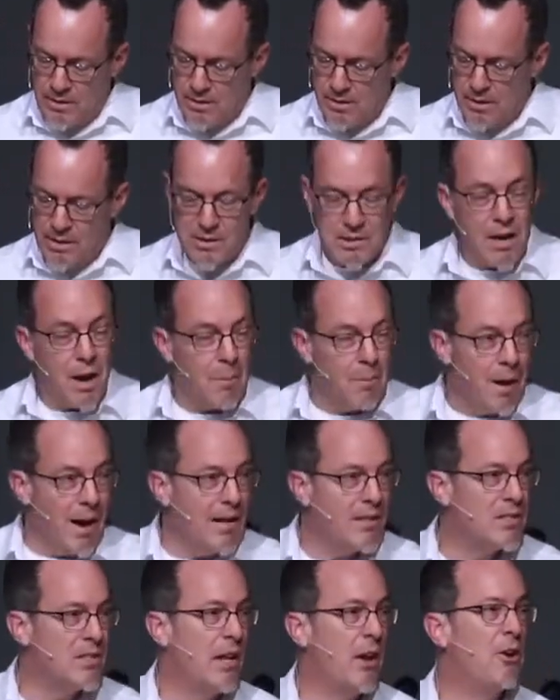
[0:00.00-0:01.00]
It's not
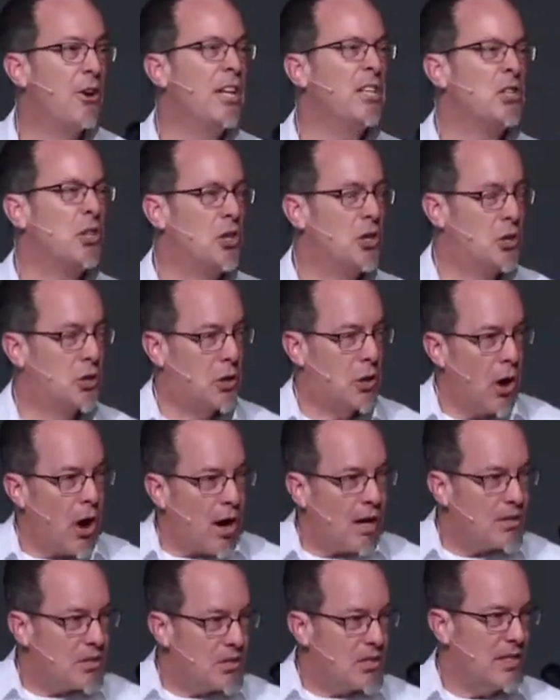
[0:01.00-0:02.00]
man centered, it's
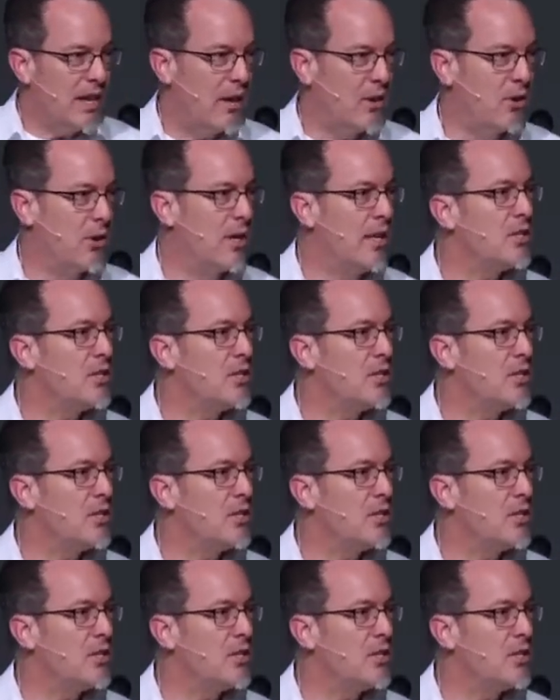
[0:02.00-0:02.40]
God centered.